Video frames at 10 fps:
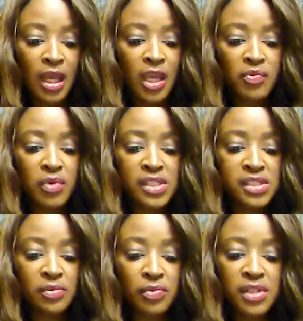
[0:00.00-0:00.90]
If we
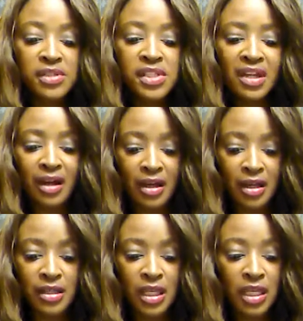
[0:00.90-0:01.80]
surrender to
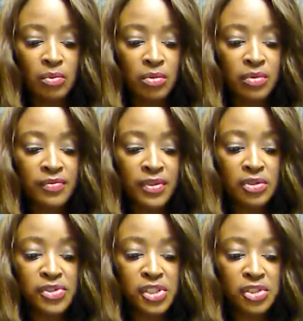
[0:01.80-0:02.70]
God, He will
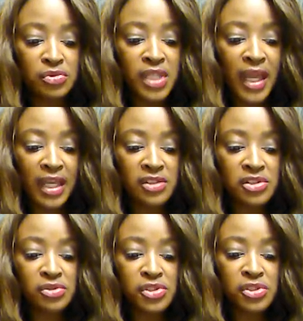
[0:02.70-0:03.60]
reveal to you the
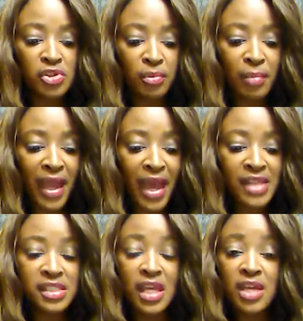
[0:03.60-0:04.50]
answers to your
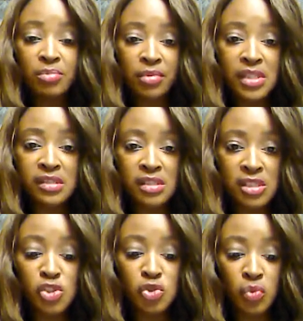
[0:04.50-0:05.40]
past and present
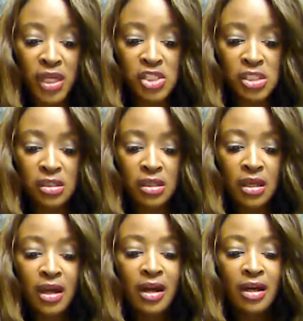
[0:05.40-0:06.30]
situation.
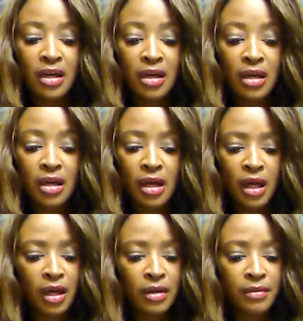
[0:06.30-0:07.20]

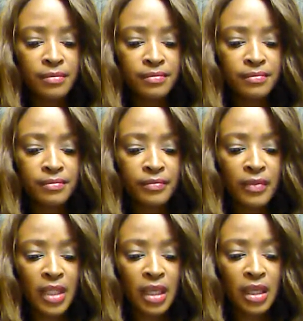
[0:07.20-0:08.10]
Um,
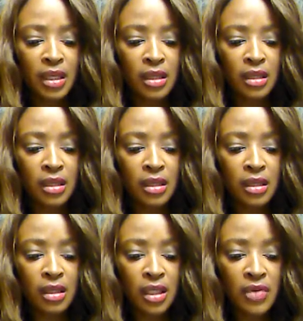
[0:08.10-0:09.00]

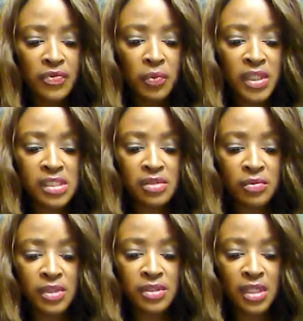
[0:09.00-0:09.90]
if we
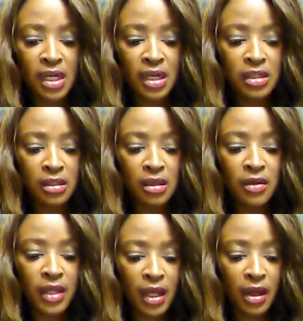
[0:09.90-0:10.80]
surrender to God,
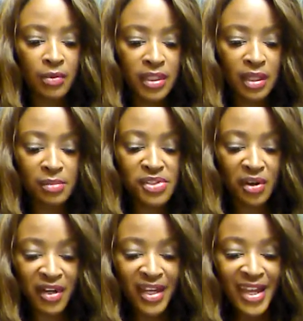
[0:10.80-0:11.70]
okay, I read it. I'm
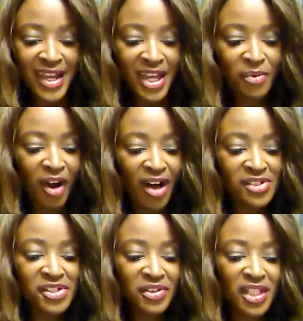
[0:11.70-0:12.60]
sorry. He will
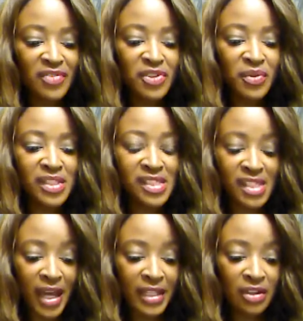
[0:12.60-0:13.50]
also give you
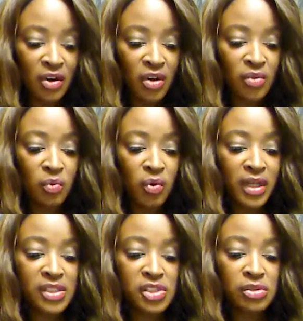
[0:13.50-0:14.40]
insight on
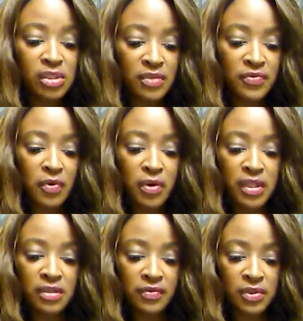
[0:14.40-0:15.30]
what to look for
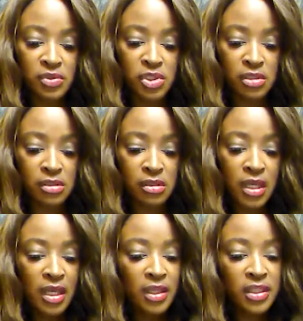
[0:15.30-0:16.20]
in the future.
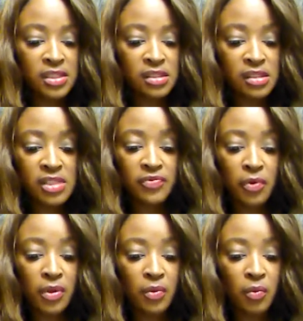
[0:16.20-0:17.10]
This is
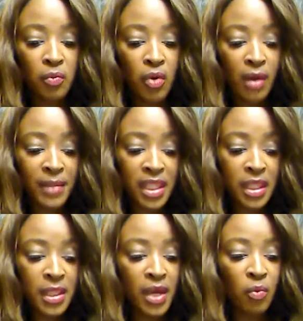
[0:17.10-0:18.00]
for the woman
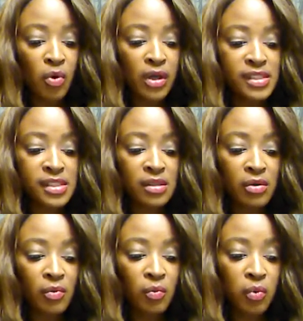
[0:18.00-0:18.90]
that wants
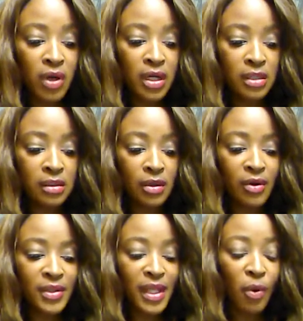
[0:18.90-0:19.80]
what
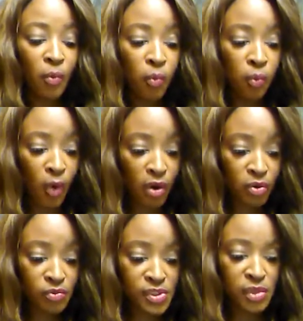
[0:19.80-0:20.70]
that
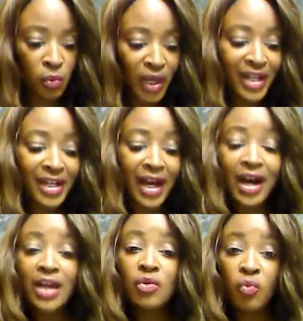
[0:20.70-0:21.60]
wants what
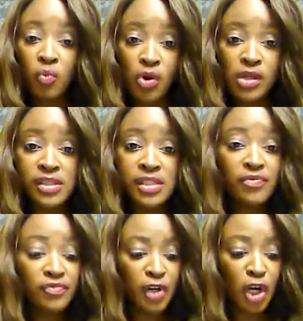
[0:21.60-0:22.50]
God wants
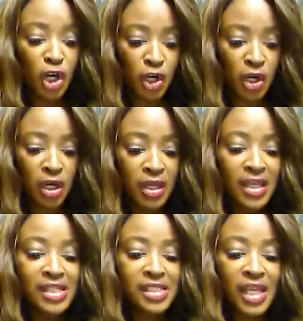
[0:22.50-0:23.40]
for her.
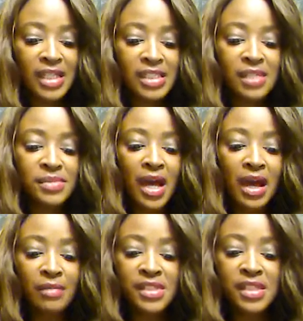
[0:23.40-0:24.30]
Take some
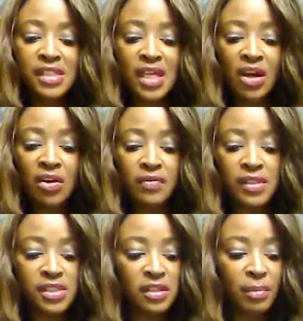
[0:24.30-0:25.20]
time to delve
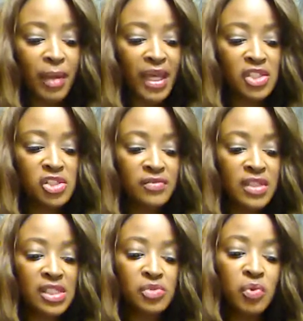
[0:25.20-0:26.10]
into the pages of
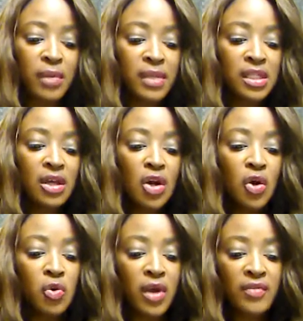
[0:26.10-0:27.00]
these women
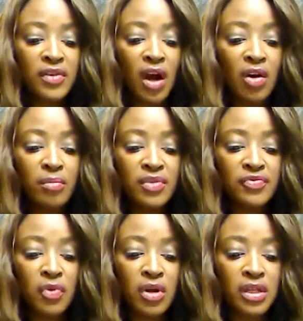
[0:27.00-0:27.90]
who have gone
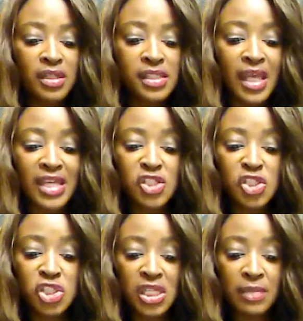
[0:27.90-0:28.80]
before us as
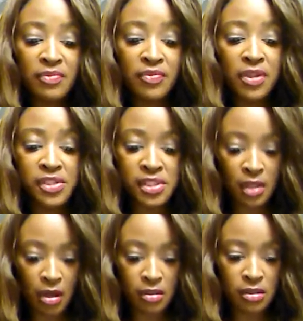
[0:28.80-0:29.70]
sheep for the
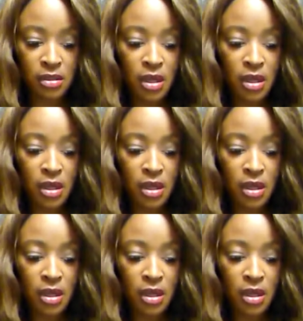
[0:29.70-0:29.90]
slaughter,